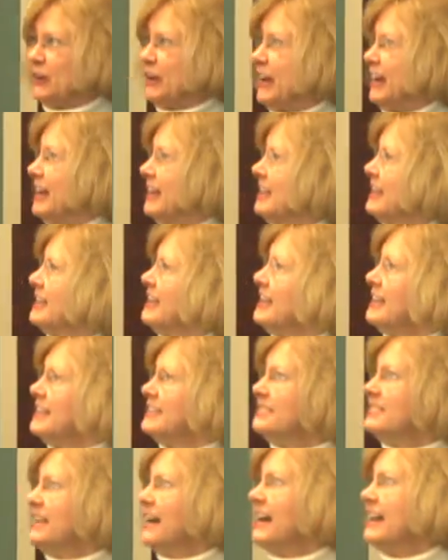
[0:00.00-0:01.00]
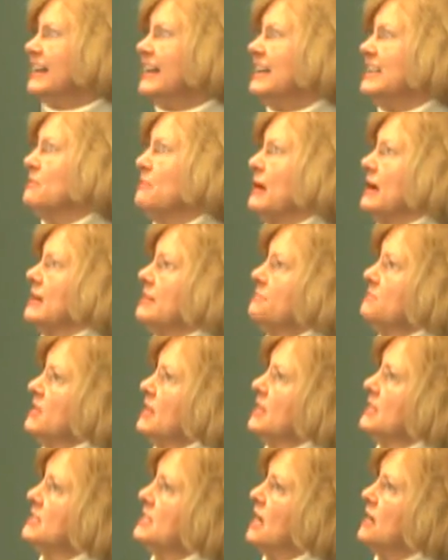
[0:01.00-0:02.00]
okay? All right, anyway,
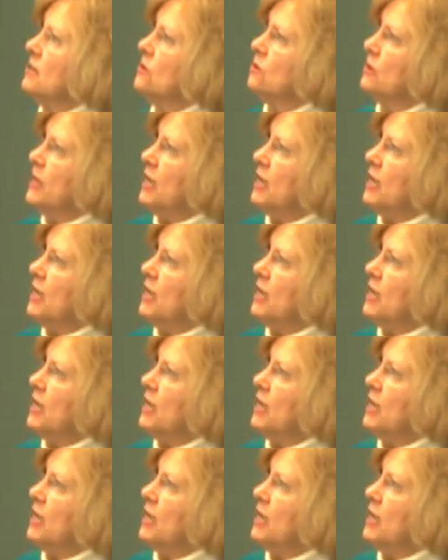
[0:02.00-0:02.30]
so